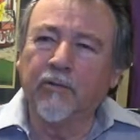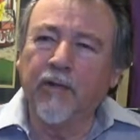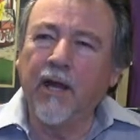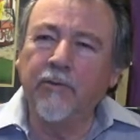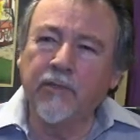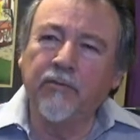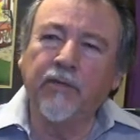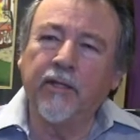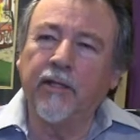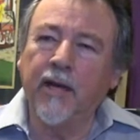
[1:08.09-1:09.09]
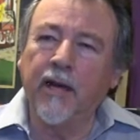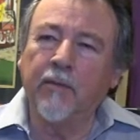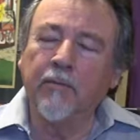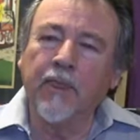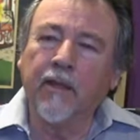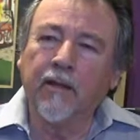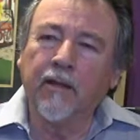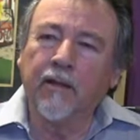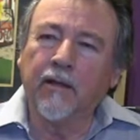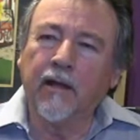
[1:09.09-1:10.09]
When I was in Vietnam,
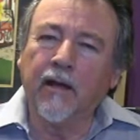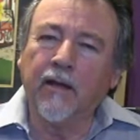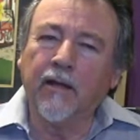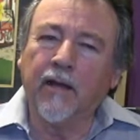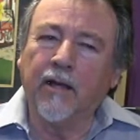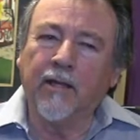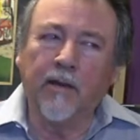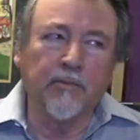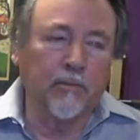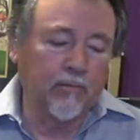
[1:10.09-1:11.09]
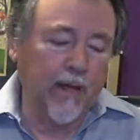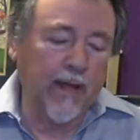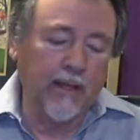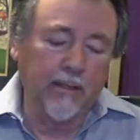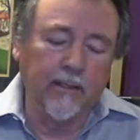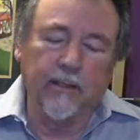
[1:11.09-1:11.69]
I, I kept a pad